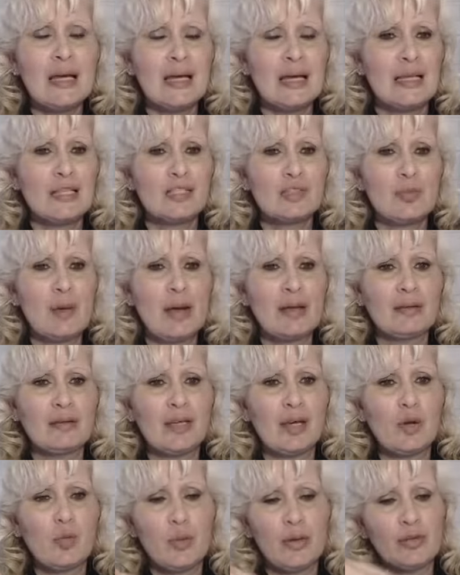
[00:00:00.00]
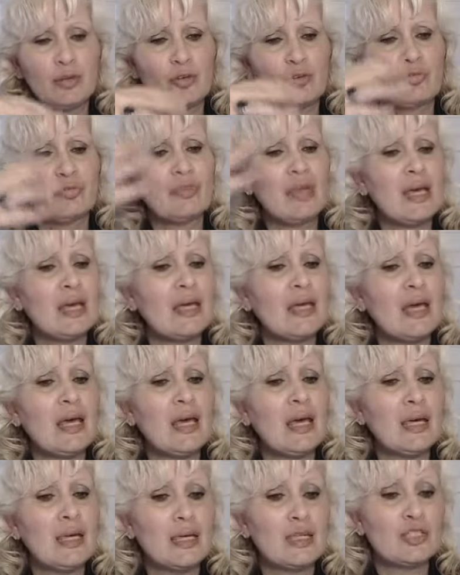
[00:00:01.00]
It's right there when you're
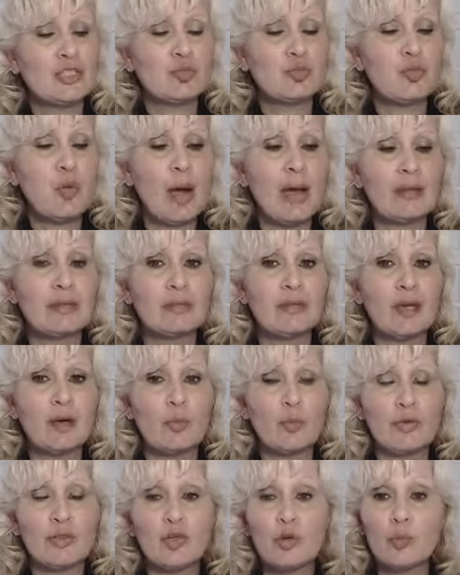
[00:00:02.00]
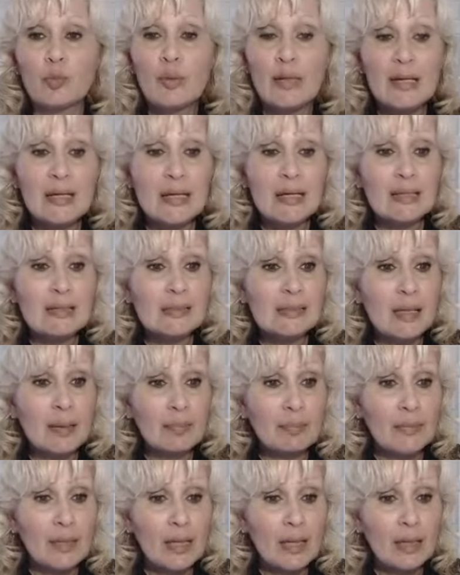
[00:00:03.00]
thinking. It's right there when you're reading
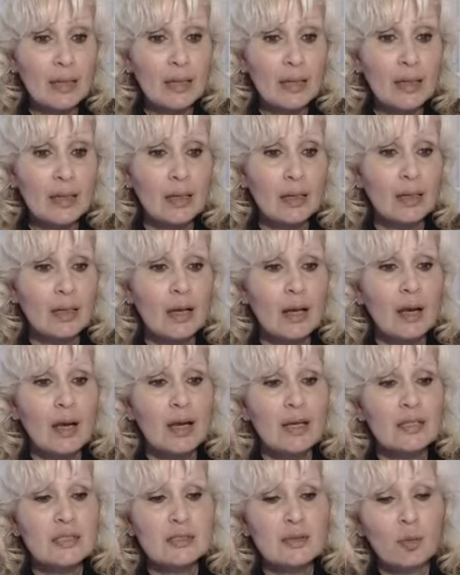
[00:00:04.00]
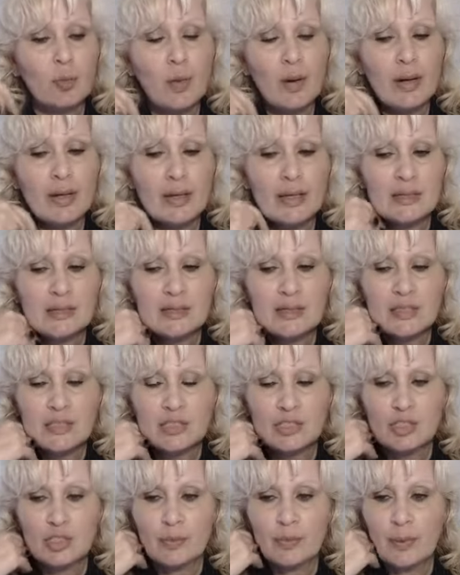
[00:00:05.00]
something. So, what is
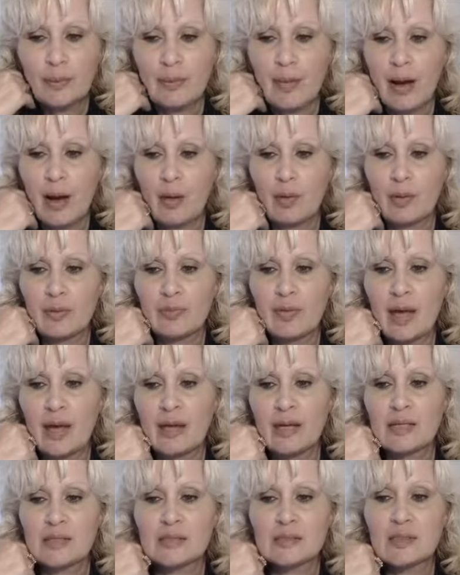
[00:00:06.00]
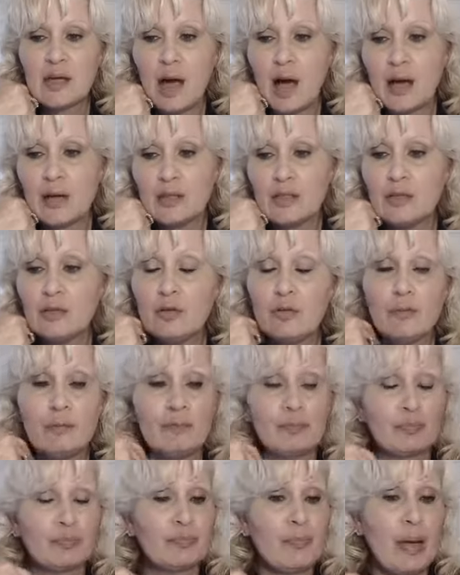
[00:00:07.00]
this superpower that has got you
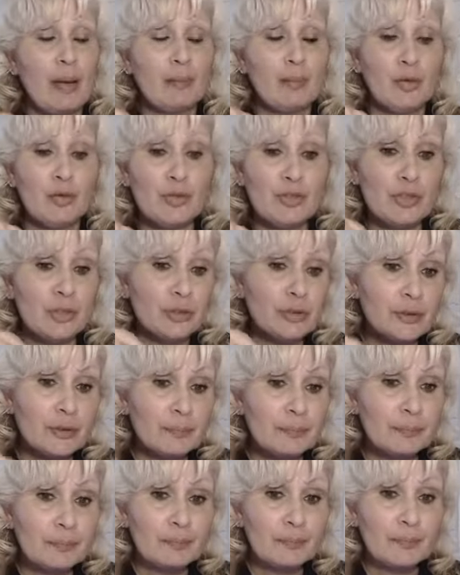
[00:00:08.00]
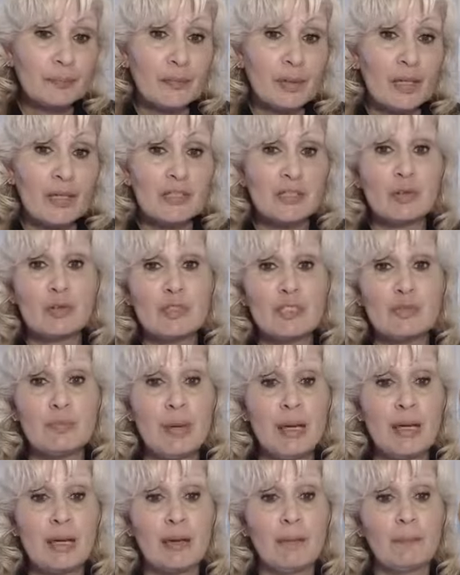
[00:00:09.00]
bamboozled, so to
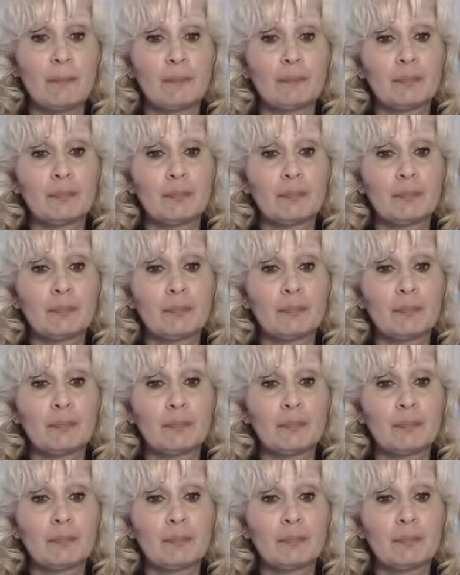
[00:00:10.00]
speak?